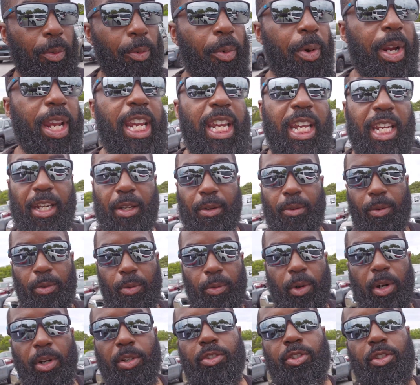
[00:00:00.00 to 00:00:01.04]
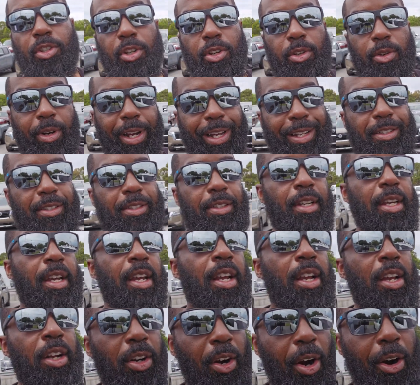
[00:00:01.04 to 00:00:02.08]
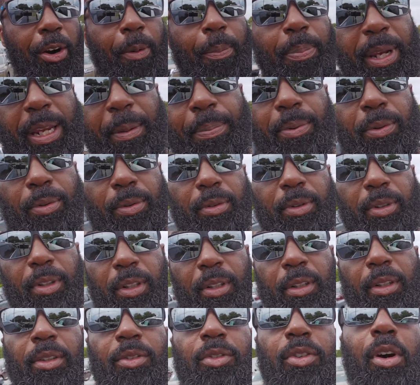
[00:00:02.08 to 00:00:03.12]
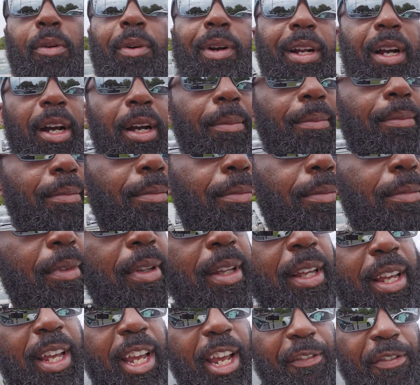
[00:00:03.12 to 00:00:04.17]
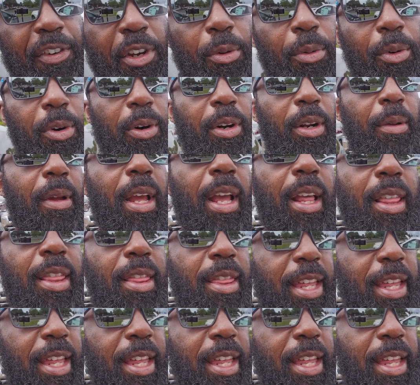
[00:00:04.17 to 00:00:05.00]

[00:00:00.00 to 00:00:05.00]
we once knew as car people growing up, if you were to